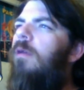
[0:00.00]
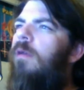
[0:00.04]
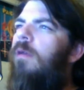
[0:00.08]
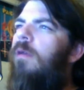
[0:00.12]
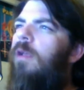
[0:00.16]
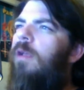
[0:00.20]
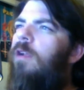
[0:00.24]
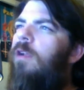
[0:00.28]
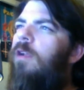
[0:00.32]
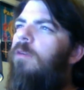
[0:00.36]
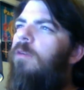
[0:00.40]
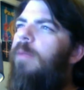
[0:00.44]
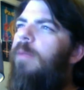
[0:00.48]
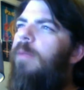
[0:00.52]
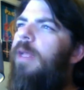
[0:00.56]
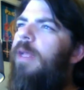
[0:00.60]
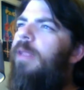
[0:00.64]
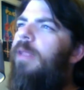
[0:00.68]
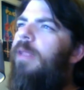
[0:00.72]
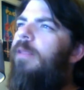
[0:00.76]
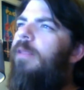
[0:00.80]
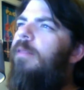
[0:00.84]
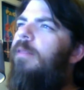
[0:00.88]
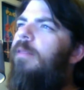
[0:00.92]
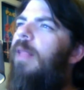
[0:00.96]

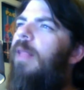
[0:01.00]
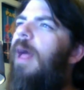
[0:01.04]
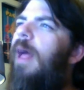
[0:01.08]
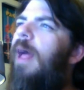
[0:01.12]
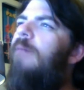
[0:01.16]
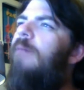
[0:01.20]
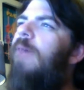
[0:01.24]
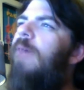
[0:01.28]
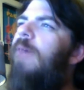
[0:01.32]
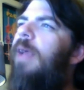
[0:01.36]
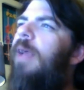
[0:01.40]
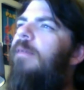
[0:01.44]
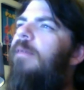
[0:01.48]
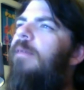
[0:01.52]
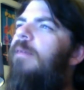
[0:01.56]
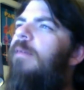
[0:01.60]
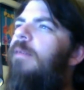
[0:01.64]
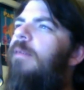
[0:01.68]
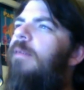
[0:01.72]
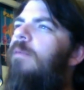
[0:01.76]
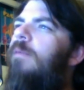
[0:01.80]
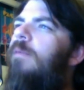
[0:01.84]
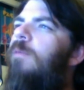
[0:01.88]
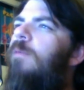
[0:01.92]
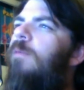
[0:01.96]
intermix live action
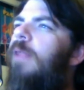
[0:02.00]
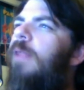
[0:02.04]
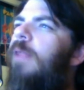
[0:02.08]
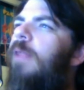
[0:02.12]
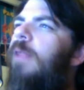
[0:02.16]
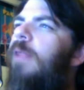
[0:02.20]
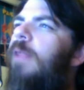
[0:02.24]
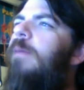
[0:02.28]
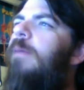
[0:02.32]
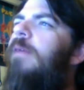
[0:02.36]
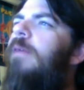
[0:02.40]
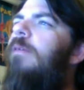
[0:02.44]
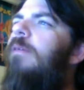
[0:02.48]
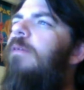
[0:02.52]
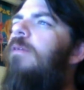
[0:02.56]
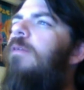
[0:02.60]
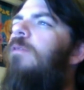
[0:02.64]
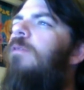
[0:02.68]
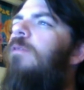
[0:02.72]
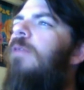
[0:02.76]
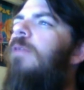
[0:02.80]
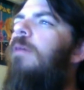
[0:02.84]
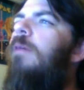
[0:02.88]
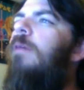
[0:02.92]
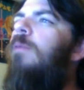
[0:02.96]
with animation using a
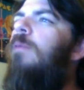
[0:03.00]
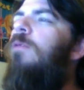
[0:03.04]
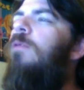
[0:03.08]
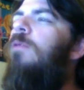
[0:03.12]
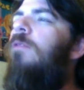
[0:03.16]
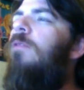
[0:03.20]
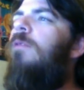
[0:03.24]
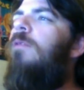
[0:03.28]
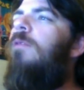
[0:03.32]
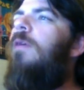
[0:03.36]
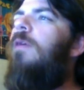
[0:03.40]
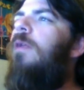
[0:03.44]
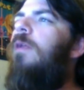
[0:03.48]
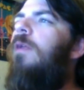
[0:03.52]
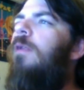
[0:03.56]
blue screen.